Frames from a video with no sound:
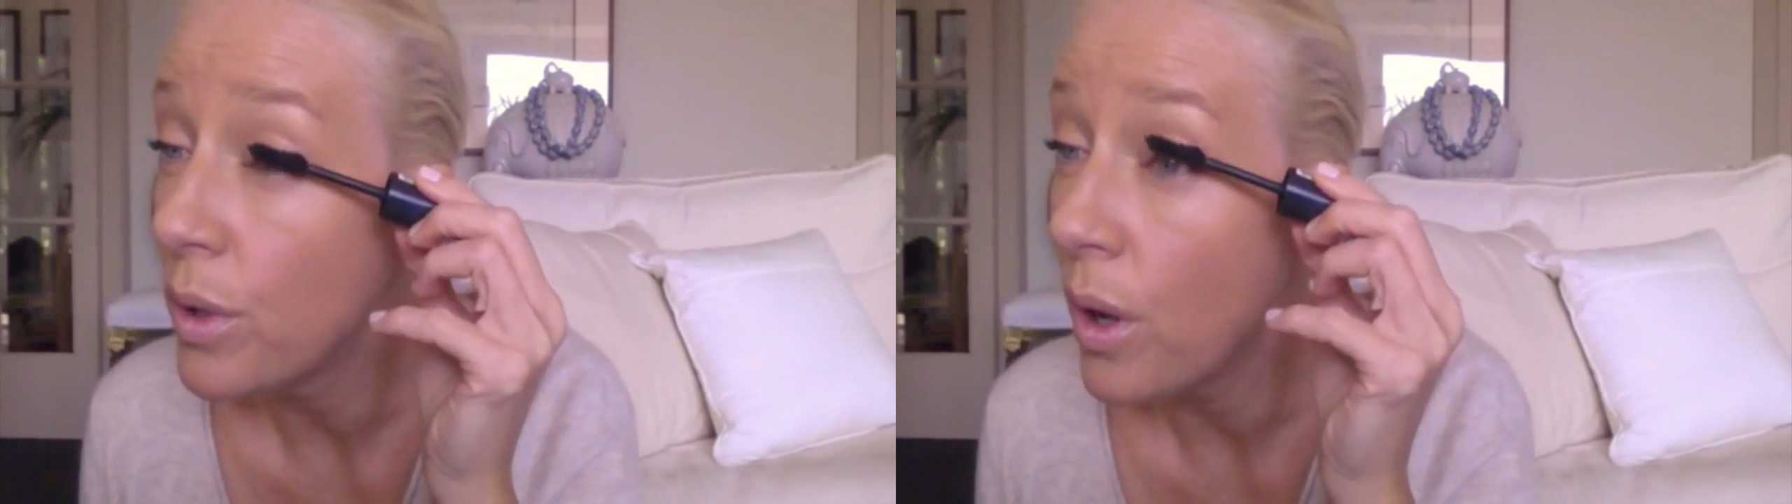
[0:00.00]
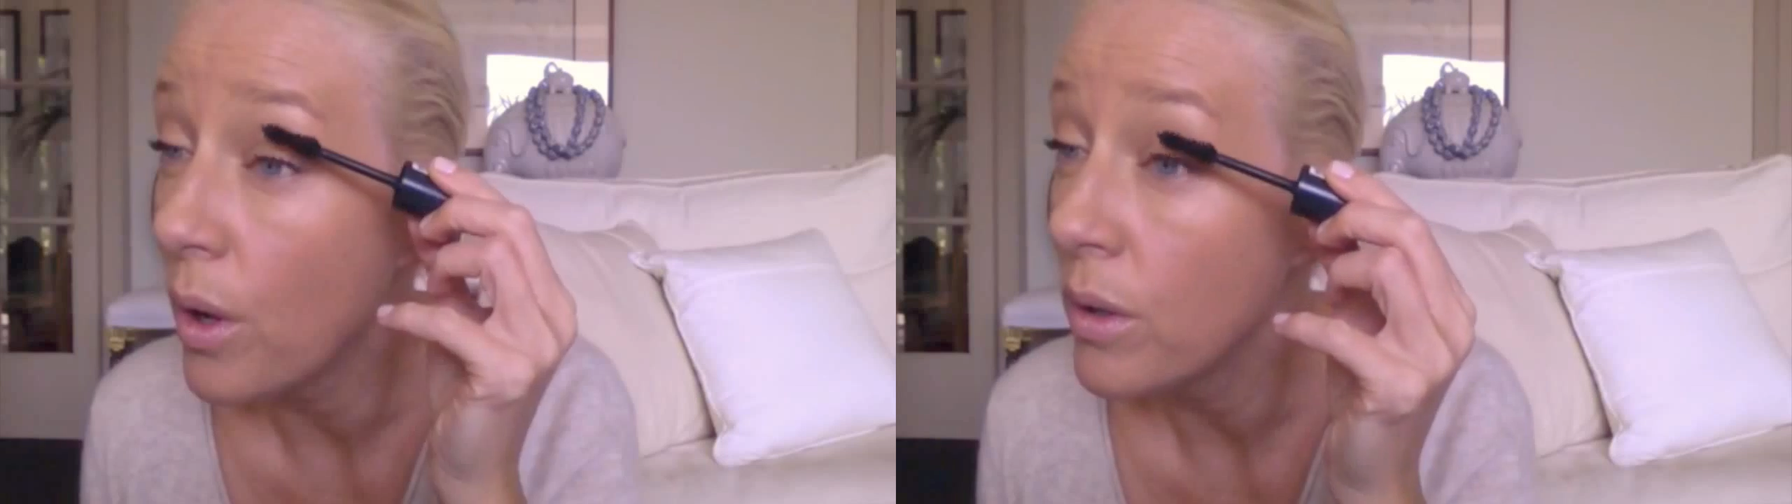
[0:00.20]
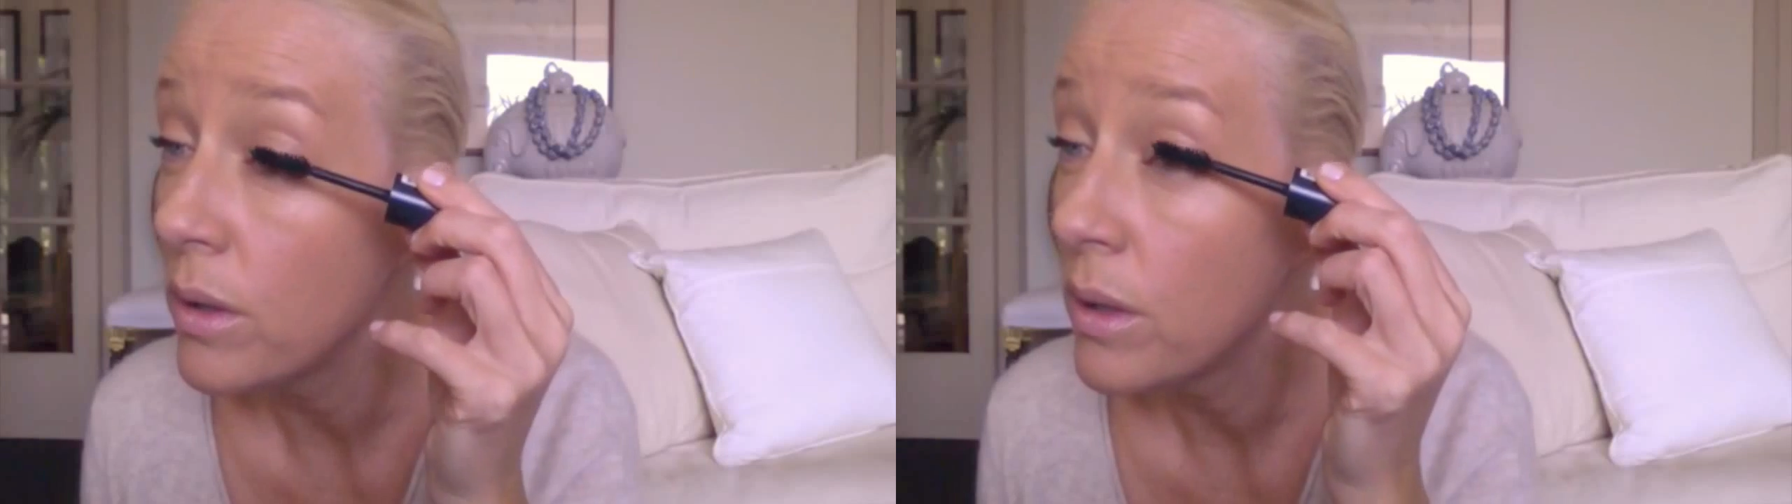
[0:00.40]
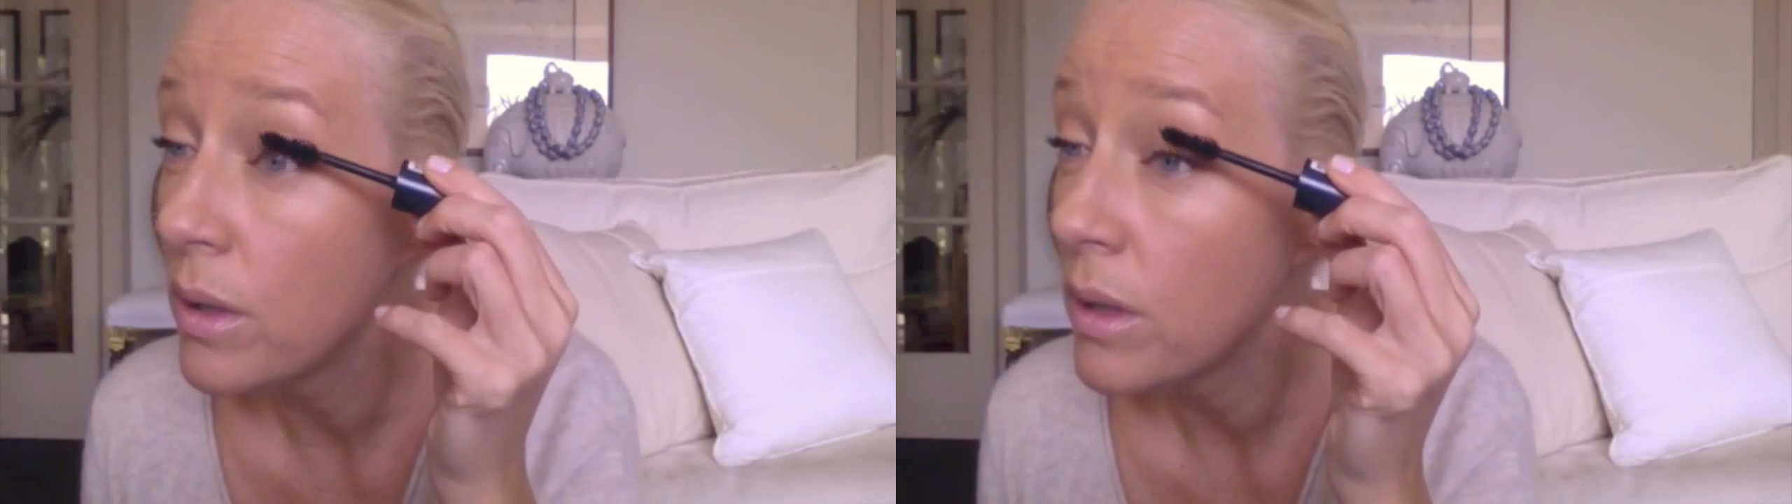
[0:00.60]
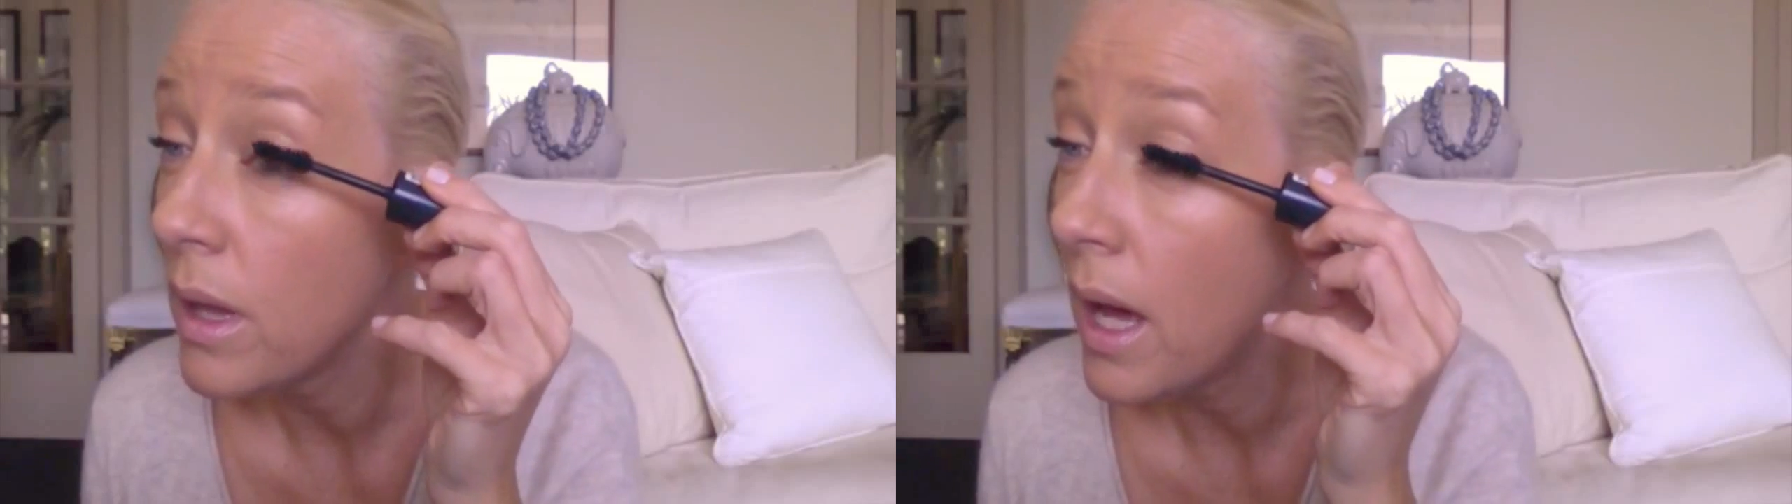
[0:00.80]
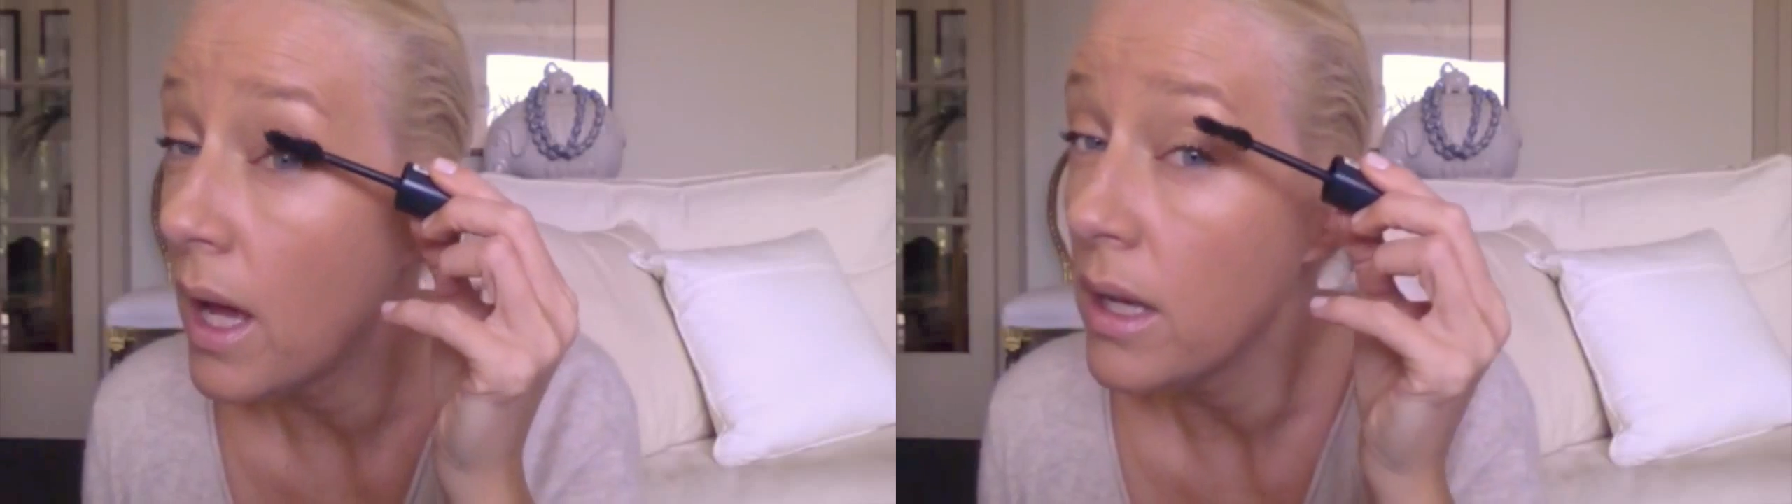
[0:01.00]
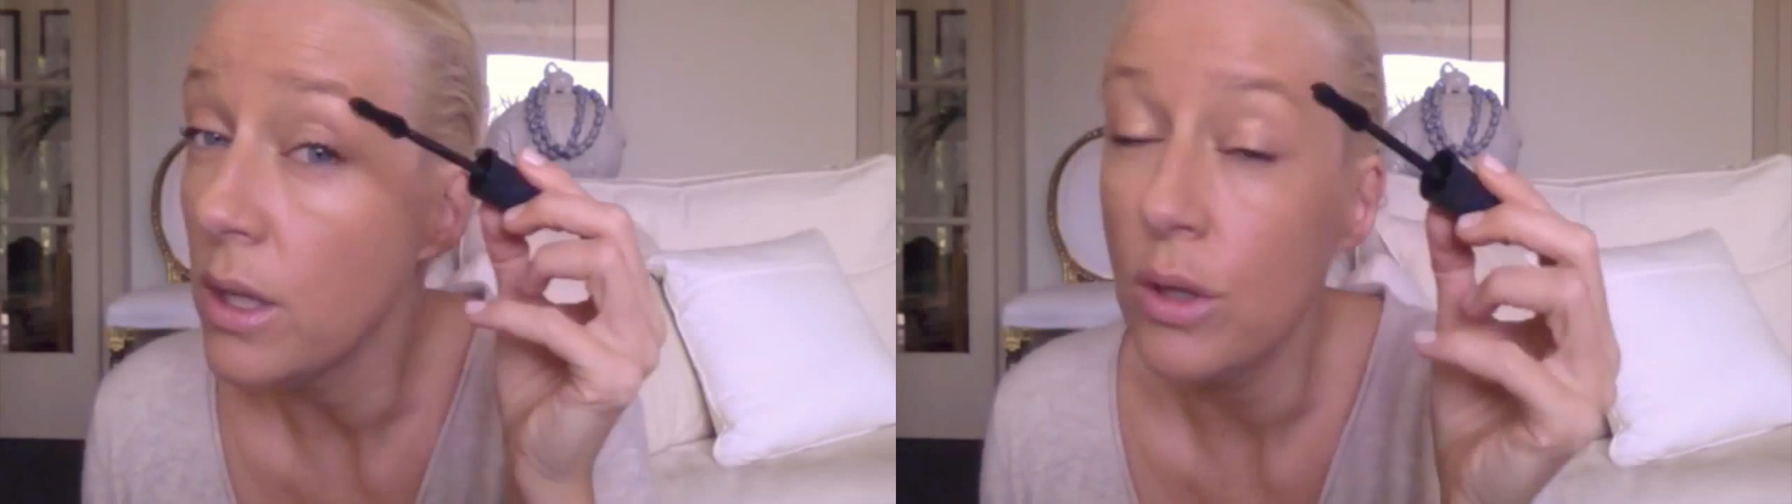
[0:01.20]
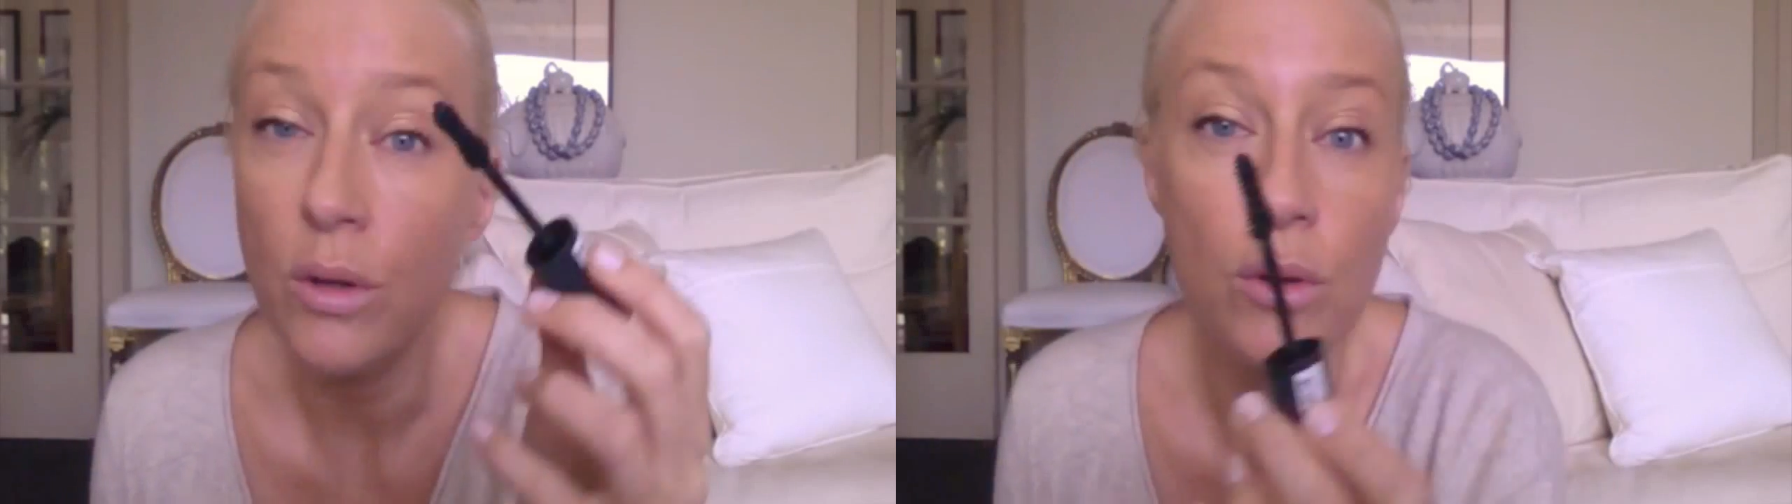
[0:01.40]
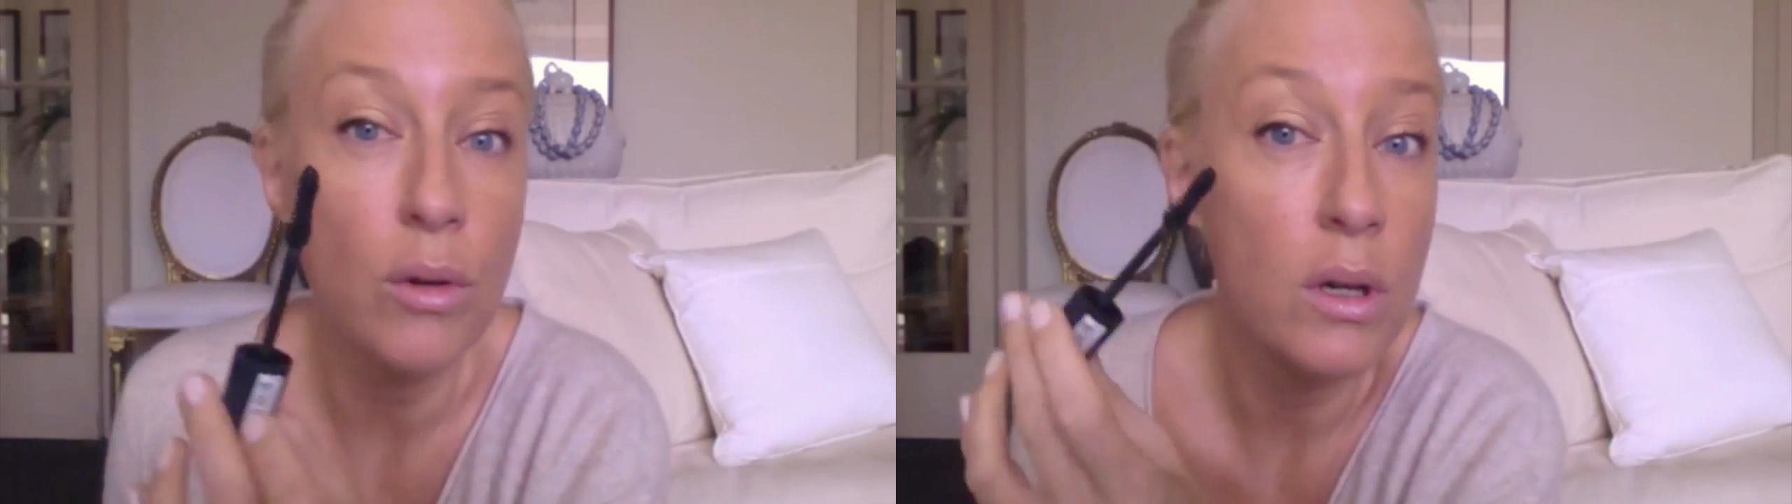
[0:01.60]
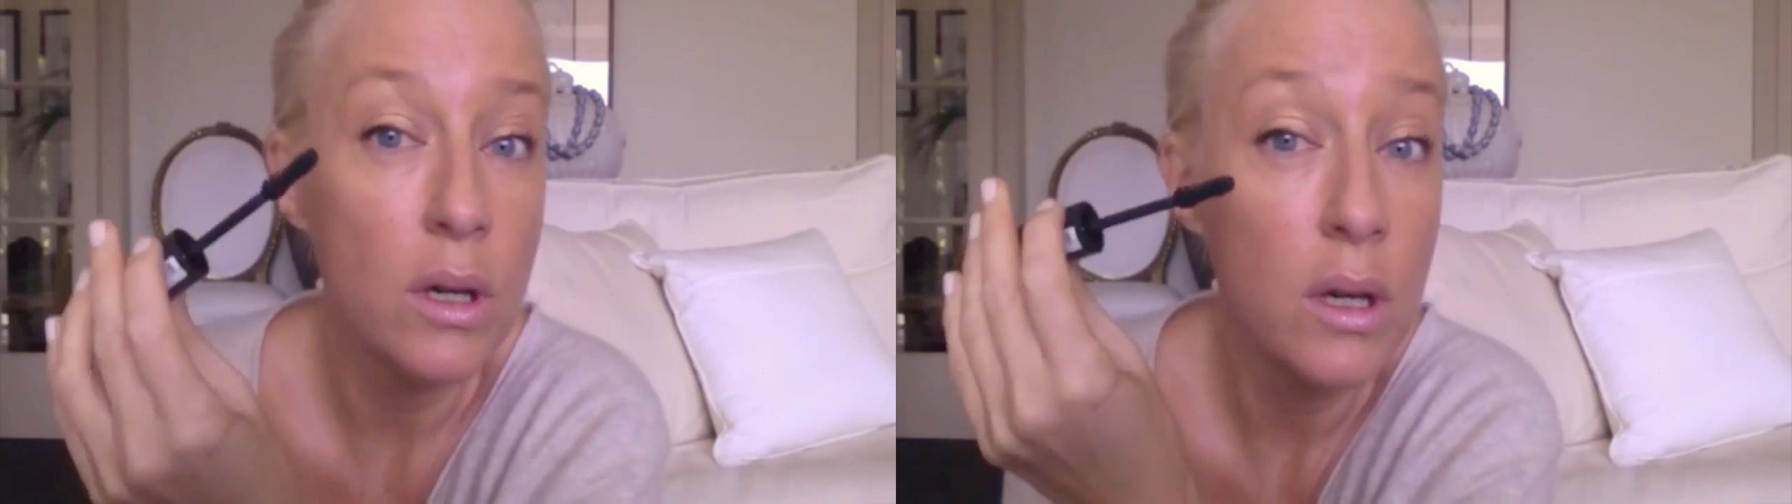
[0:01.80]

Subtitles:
on that you